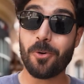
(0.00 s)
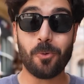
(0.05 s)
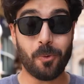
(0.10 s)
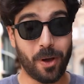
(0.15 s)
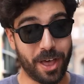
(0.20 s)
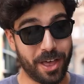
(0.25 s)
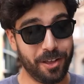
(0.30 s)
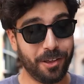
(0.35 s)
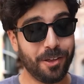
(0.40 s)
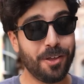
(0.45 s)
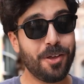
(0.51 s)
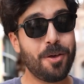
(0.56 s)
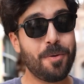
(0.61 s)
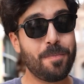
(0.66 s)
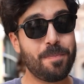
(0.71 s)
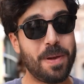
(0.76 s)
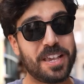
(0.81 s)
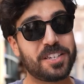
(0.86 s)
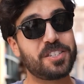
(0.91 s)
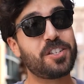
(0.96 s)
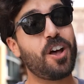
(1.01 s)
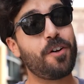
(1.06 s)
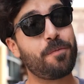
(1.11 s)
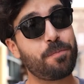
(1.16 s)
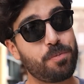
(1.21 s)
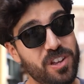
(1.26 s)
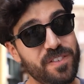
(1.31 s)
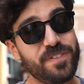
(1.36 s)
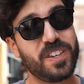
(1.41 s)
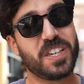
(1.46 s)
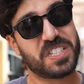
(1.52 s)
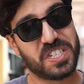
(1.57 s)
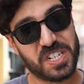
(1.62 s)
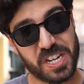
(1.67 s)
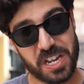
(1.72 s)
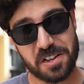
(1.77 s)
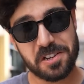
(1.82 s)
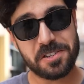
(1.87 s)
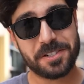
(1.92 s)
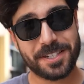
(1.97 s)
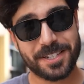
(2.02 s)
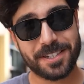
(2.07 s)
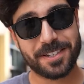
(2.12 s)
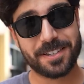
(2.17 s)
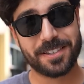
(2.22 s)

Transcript: Well, based off previous years,